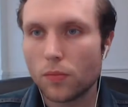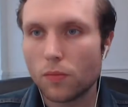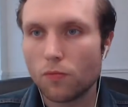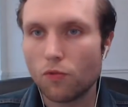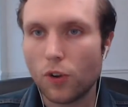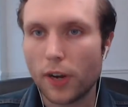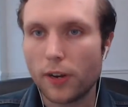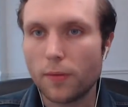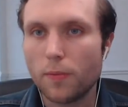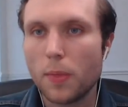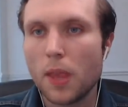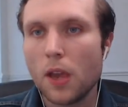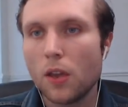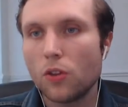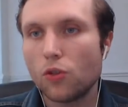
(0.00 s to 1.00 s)
right.
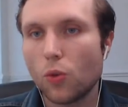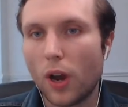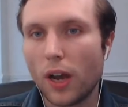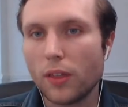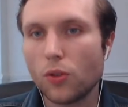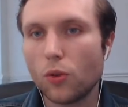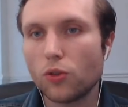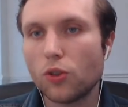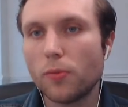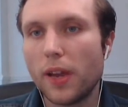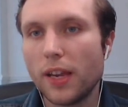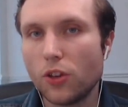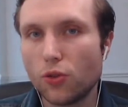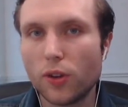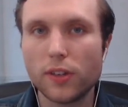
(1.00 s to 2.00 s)
So I thought some
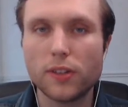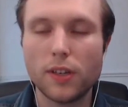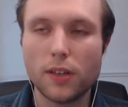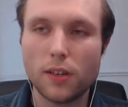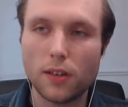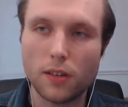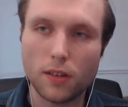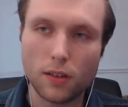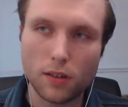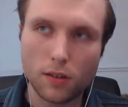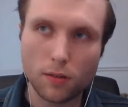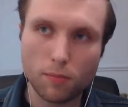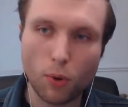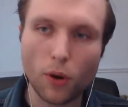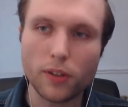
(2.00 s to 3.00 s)
interesting
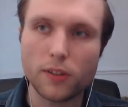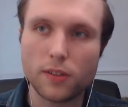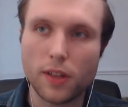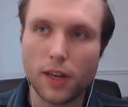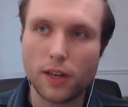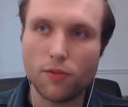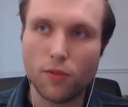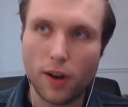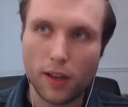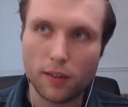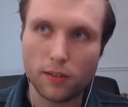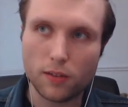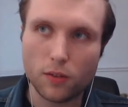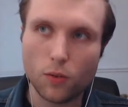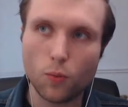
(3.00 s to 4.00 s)
points that he
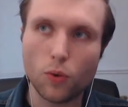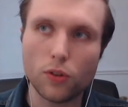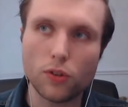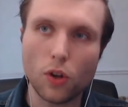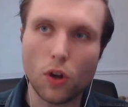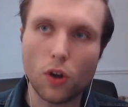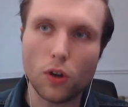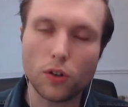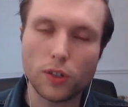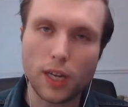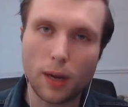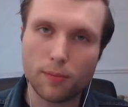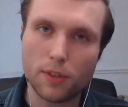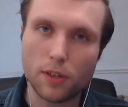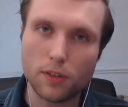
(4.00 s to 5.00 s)
raised was on
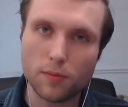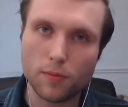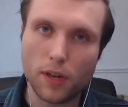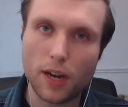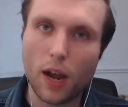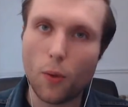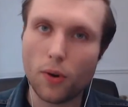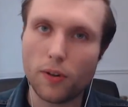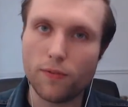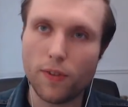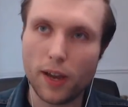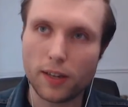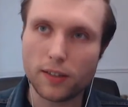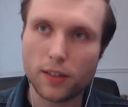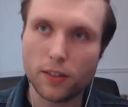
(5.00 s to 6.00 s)
capitalism and how it
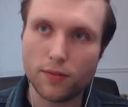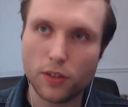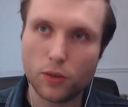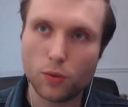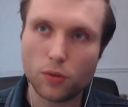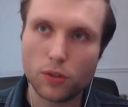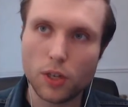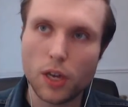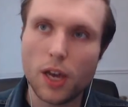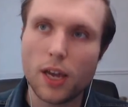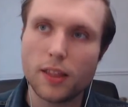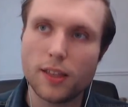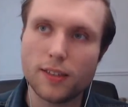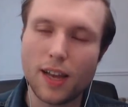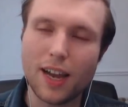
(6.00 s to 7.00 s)
affects individuals.
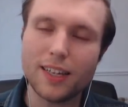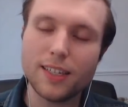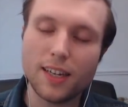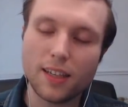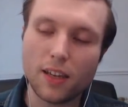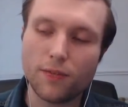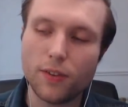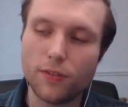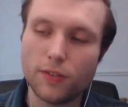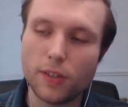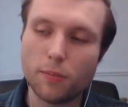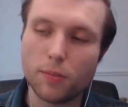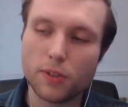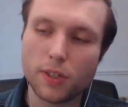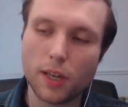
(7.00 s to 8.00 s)
This idea that
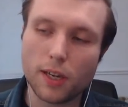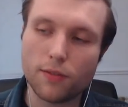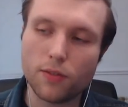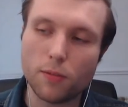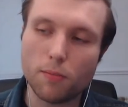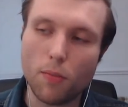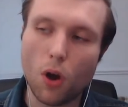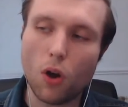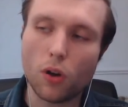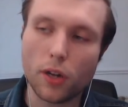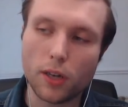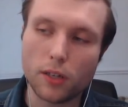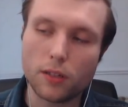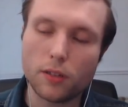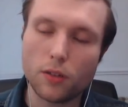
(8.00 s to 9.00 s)
15% of the
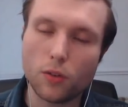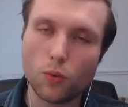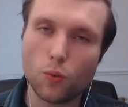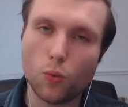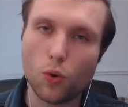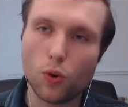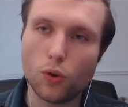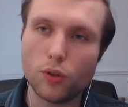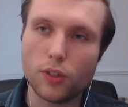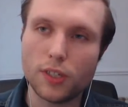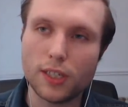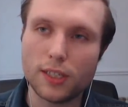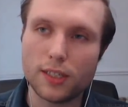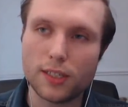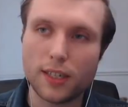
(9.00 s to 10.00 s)
market would
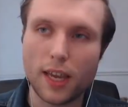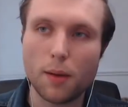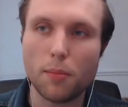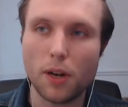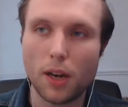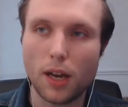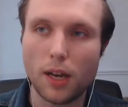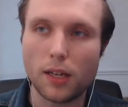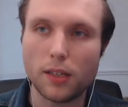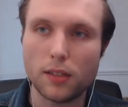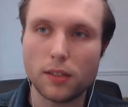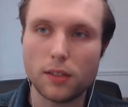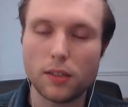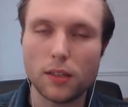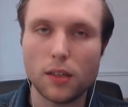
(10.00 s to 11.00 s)

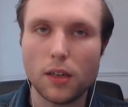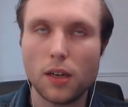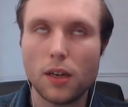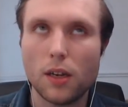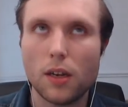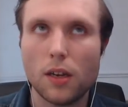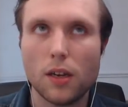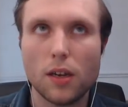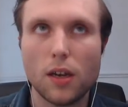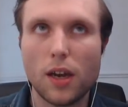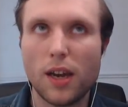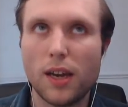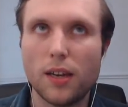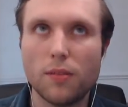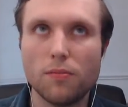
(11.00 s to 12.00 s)
destabilize
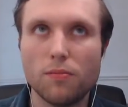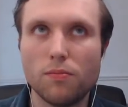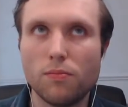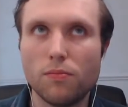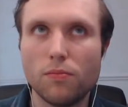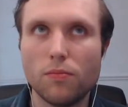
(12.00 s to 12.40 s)
the